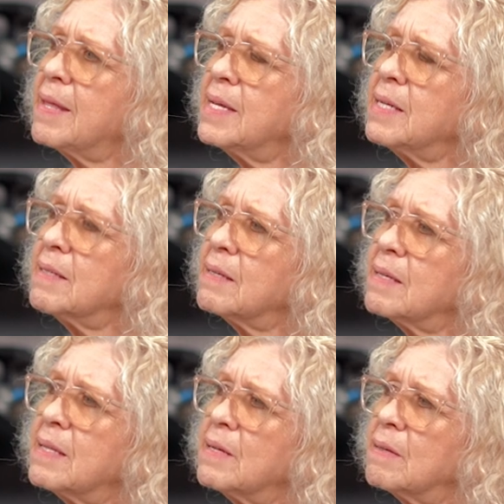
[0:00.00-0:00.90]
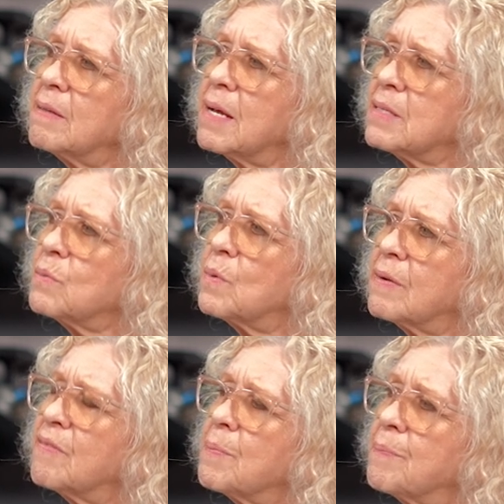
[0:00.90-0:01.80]
I think I think that's
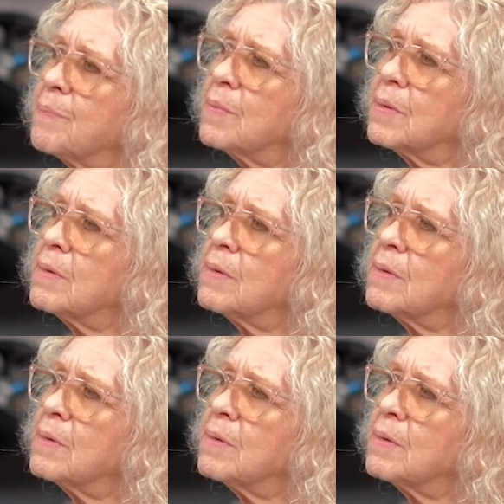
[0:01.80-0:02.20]
one of them